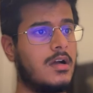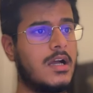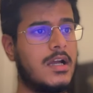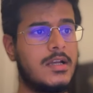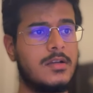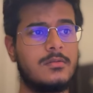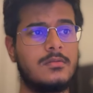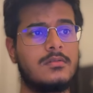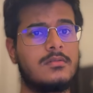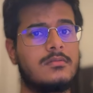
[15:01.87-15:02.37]
I
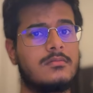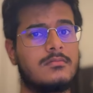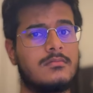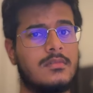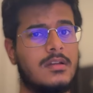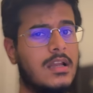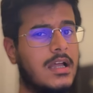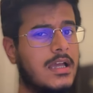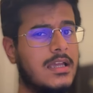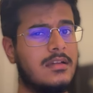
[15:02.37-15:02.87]
don't
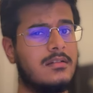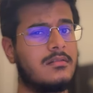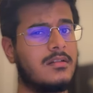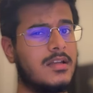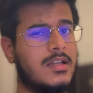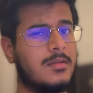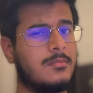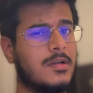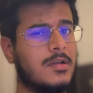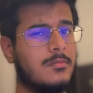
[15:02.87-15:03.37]
like
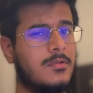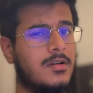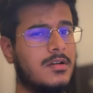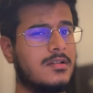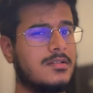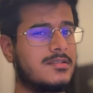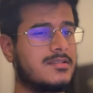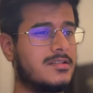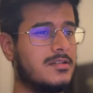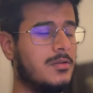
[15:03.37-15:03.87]
running my
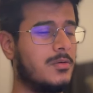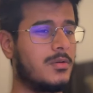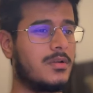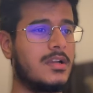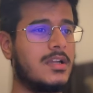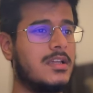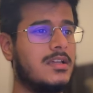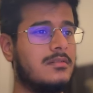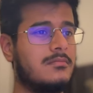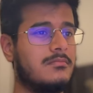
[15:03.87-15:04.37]
models
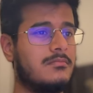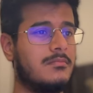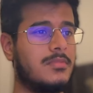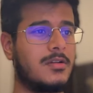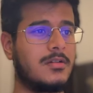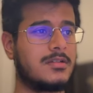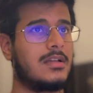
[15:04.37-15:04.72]
locally because